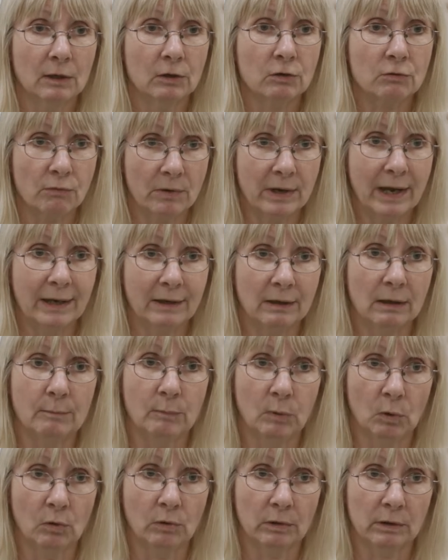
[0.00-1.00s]
create a
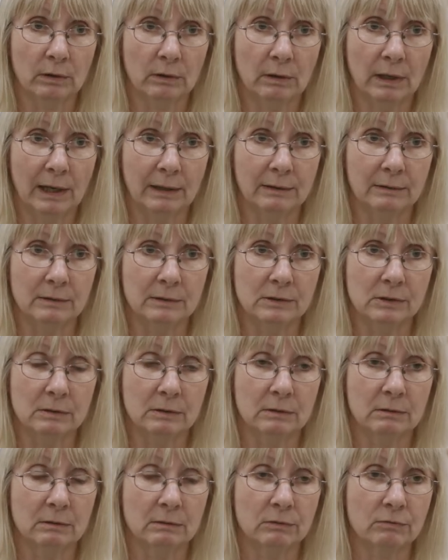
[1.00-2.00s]
book and
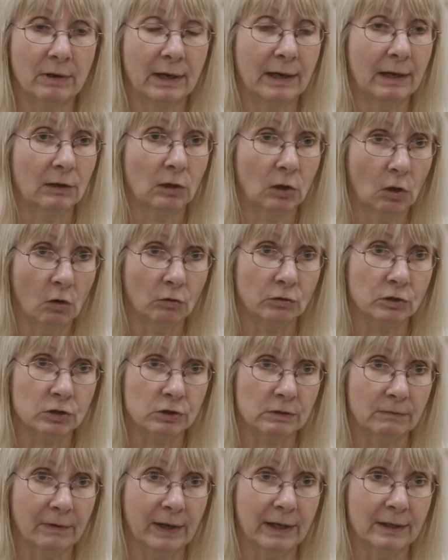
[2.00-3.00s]
create a
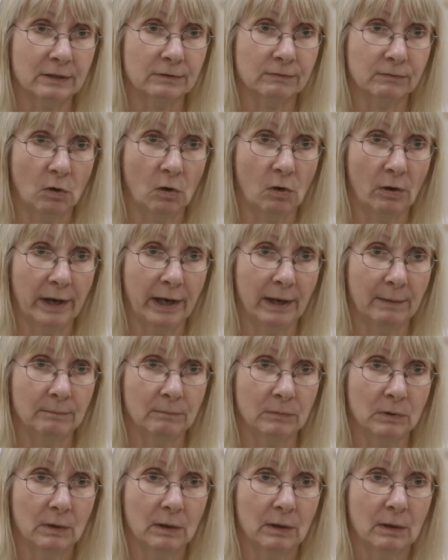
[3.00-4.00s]
launch event for him